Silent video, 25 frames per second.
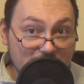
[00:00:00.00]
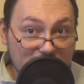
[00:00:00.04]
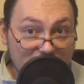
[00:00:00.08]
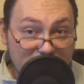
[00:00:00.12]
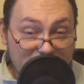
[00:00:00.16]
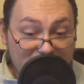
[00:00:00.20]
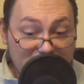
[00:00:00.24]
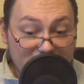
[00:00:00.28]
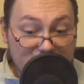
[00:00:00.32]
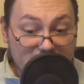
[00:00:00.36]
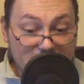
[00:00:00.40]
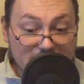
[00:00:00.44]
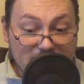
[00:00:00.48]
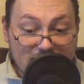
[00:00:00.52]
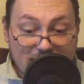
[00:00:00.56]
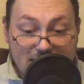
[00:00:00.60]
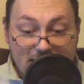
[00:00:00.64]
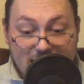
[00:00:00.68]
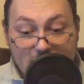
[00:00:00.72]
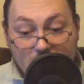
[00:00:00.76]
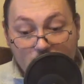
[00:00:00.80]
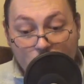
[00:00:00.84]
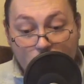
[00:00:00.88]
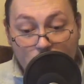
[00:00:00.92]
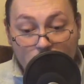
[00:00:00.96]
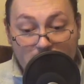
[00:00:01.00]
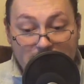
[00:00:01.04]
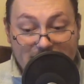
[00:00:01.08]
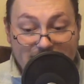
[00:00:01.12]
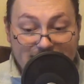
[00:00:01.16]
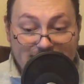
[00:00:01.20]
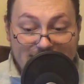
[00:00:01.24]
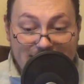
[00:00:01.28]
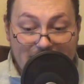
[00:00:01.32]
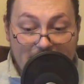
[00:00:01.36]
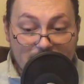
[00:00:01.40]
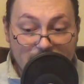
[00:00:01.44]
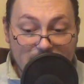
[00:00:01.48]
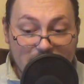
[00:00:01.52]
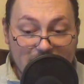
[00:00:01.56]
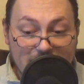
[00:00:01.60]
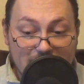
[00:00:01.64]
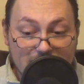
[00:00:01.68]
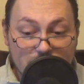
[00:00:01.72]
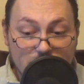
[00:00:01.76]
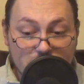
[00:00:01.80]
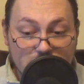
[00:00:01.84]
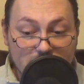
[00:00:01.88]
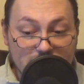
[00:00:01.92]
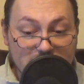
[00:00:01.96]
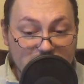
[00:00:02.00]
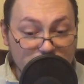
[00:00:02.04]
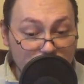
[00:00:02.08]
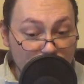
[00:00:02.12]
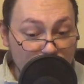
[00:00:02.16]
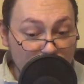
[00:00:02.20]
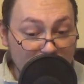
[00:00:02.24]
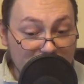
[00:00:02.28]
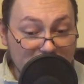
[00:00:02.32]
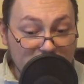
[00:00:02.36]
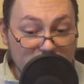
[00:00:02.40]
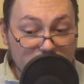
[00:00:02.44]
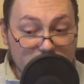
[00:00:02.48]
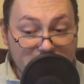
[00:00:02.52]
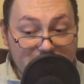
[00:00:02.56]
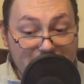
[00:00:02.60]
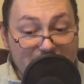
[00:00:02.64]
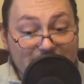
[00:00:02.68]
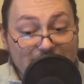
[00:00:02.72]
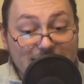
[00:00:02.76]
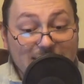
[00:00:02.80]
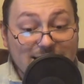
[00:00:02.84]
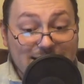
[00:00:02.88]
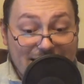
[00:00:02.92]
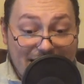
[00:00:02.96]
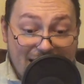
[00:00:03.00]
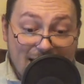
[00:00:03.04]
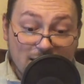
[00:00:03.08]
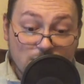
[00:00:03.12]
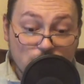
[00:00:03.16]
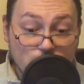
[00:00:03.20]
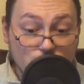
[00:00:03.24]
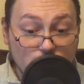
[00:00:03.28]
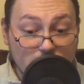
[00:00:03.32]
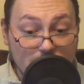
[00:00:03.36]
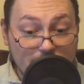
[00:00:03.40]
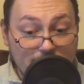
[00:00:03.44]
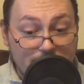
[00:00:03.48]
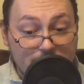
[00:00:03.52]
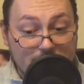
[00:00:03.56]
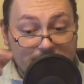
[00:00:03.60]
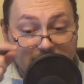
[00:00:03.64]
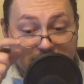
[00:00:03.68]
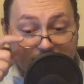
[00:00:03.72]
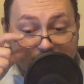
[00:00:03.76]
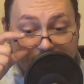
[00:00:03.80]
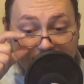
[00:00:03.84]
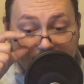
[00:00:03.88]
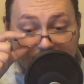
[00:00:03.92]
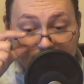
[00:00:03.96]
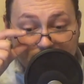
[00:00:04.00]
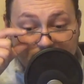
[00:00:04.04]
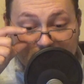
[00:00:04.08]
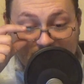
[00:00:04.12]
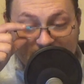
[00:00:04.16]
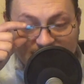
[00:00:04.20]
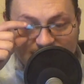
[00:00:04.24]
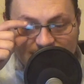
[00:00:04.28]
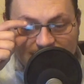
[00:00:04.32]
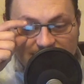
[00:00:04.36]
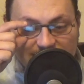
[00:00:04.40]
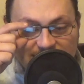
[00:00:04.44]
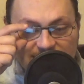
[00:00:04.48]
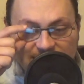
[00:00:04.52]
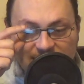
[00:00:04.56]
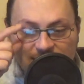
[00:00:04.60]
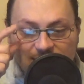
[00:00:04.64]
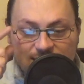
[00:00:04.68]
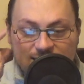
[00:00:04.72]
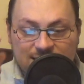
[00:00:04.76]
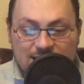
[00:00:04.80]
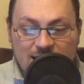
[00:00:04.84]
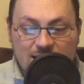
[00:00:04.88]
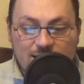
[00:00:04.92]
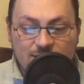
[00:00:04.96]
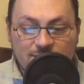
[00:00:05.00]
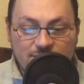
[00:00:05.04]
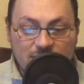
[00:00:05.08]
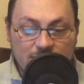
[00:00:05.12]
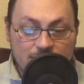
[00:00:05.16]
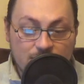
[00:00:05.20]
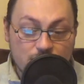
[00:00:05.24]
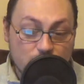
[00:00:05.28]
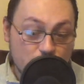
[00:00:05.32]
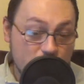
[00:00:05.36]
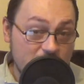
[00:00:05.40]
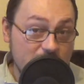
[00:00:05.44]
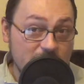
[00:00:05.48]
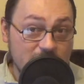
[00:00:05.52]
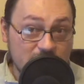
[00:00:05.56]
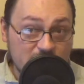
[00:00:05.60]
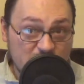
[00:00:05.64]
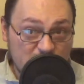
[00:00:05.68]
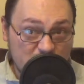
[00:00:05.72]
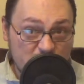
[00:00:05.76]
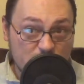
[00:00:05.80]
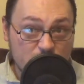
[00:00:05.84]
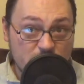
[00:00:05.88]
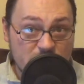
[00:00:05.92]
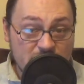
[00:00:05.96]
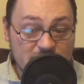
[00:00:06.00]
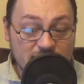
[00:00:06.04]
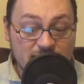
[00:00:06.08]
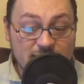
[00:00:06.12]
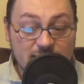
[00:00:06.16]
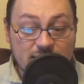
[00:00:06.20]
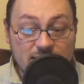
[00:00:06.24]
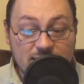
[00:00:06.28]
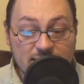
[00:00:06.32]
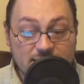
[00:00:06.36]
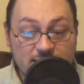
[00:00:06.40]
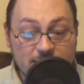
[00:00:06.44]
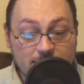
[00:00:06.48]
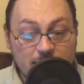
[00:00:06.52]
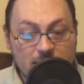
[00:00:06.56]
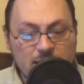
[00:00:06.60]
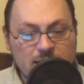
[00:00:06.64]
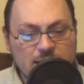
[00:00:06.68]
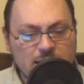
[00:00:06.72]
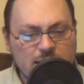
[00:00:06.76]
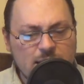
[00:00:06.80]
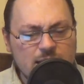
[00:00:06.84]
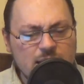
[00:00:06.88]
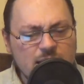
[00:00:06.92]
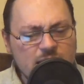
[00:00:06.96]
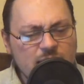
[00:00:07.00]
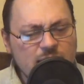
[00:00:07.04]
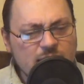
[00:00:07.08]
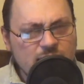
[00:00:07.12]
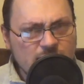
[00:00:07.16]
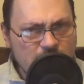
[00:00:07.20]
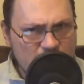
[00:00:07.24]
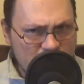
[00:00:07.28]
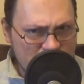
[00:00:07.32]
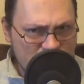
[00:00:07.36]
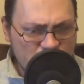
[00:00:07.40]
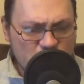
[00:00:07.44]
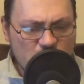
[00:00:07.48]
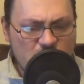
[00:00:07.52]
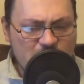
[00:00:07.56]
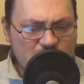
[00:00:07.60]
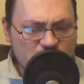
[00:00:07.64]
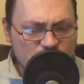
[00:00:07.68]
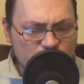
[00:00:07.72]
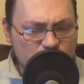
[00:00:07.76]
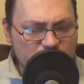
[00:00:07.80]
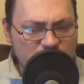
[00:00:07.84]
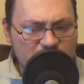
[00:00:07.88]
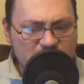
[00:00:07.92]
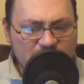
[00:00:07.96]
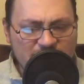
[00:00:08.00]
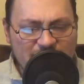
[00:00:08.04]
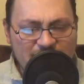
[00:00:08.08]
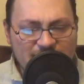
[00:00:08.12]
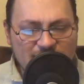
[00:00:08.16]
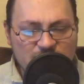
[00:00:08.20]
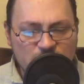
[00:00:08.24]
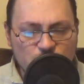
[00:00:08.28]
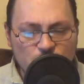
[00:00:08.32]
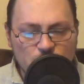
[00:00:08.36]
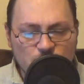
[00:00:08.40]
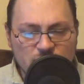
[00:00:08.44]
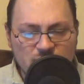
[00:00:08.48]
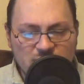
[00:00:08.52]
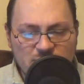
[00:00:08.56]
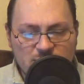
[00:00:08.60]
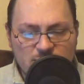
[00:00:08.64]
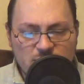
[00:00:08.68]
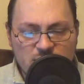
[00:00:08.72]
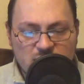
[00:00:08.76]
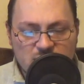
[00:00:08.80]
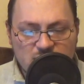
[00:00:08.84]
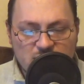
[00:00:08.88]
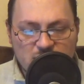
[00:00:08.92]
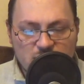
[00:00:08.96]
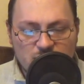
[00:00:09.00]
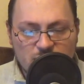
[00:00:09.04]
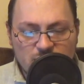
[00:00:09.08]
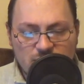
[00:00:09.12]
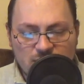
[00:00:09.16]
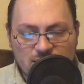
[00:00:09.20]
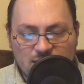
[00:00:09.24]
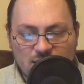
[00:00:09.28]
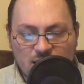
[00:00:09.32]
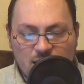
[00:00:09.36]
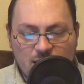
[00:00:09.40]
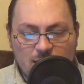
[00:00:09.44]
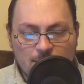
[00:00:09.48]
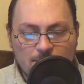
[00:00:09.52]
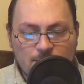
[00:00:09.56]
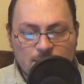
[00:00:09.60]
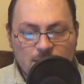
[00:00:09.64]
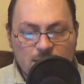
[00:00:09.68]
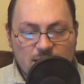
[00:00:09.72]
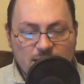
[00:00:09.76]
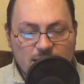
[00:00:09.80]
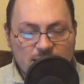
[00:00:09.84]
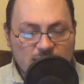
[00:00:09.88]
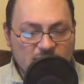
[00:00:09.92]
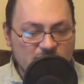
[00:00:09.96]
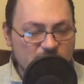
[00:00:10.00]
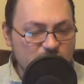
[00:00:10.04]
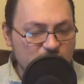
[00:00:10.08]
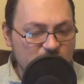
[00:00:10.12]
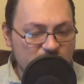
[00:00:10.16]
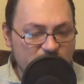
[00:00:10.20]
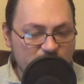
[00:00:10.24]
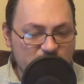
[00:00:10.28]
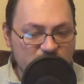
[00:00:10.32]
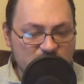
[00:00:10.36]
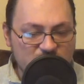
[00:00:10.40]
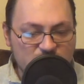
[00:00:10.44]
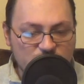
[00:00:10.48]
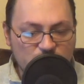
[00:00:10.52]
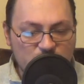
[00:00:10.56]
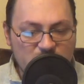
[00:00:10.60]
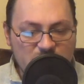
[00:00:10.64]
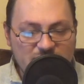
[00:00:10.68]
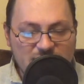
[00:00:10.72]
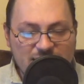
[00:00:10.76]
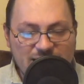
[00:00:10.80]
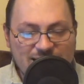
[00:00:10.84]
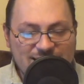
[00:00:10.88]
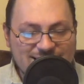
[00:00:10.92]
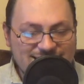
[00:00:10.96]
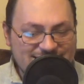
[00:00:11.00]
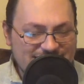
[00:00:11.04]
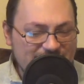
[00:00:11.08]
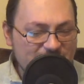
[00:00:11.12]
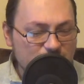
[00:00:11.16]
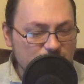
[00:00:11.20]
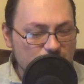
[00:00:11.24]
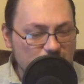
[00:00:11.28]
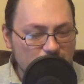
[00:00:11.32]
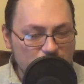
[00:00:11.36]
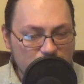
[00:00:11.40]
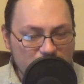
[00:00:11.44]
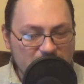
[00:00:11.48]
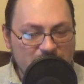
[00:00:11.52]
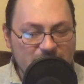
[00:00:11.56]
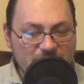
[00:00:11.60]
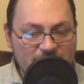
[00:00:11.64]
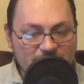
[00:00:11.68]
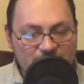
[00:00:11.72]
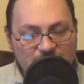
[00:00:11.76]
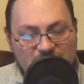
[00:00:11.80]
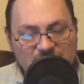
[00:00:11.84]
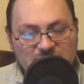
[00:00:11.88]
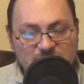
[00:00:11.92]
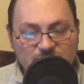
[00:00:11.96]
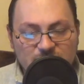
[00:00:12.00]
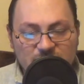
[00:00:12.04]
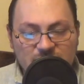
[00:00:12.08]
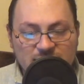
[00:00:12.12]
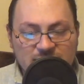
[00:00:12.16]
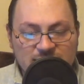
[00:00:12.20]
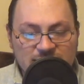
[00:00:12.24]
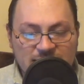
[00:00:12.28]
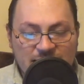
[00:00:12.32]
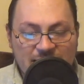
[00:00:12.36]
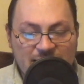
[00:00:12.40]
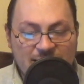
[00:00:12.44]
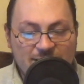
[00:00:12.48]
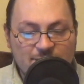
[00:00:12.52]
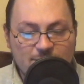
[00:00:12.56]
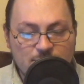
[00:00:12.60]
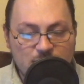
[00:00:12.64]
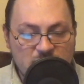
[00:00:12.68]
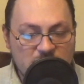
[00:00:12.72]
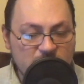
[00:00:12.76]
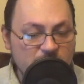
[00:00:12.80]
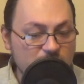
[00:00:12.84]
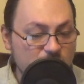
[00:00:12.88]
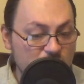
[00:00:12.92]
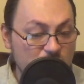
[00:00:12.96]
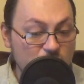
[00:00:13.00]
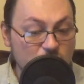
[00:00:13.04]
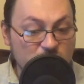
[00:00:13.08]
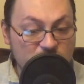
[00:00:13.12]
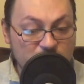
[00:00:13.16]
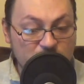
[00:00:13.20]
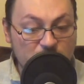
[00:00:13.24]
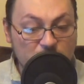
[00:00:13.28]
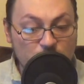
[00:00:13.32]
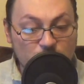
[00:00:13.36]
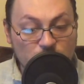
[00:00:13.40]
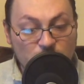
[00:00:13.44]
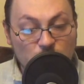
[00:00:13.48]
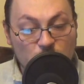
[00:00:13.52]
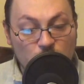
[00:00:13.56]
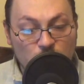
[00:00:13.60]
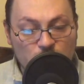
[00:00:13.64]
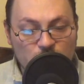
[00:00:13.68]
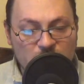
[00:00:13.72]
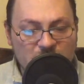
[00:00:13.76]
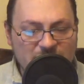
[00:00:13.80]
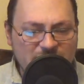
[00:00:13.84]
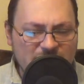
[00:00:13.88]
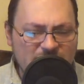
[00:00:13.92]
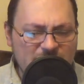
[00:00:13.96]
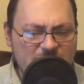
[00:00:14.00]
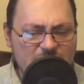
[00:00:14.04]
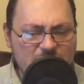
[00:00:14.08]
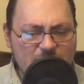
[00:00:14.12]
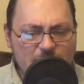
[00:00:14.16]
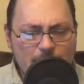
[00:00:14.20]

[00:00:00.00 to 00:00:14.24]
Thirdly, calling snap elections would create an actual political crisis in itself and bring serious instability. The exchange rate has already been going up in the previous week, and several big investments have been postponed already